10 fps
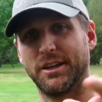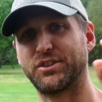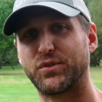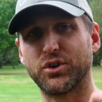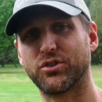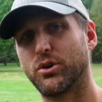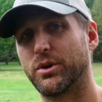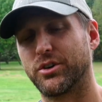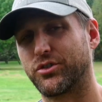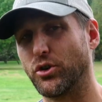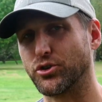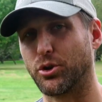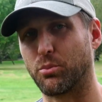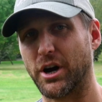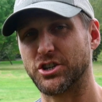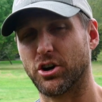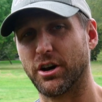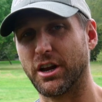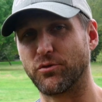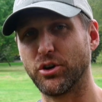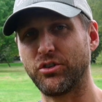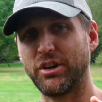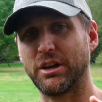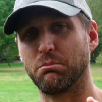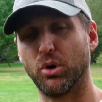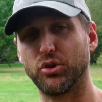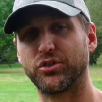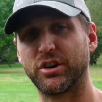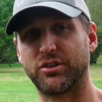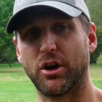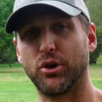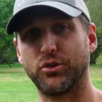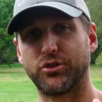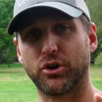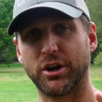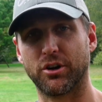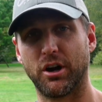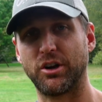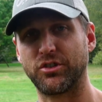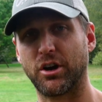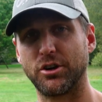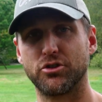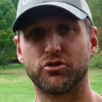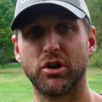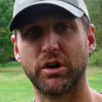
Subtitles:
Let's first go into social pressure. If you're seeing mostly does during your hunts and on your trail